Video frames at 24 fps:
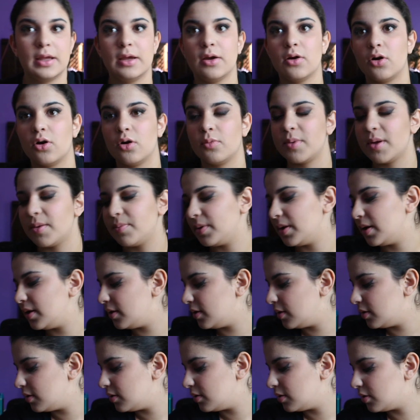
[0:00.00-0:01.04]
or
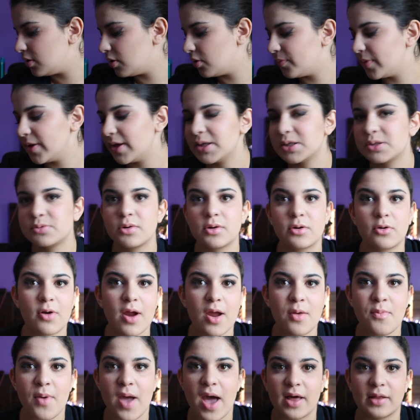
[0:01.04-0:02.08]
maybe your biggest
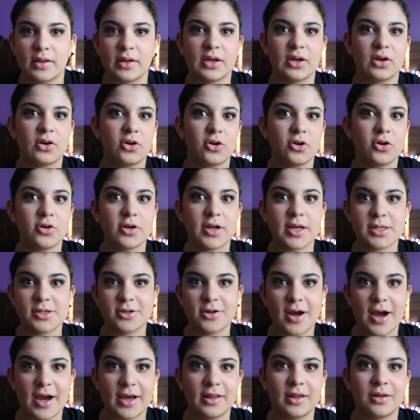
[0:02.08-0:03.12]
regret palette or your
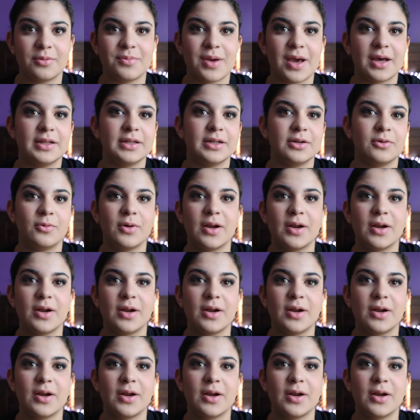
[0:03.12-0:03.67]
Desert Island palette,